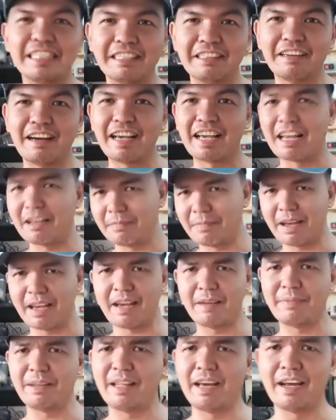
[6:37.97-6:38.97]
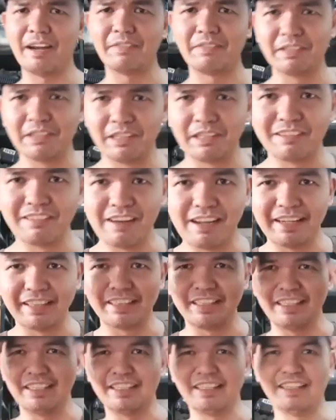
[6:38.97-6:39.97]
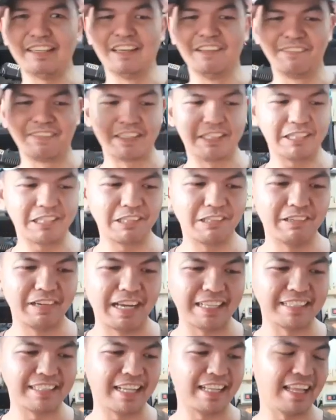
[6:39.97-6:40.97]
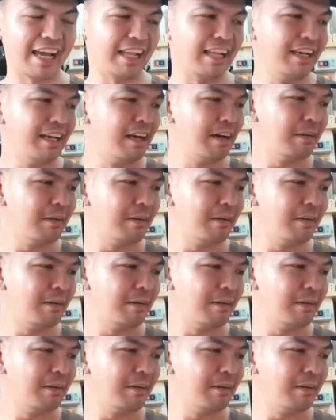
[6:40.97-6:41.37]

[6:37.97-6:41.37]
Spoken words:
So I have a lot of good quality screw heads than that.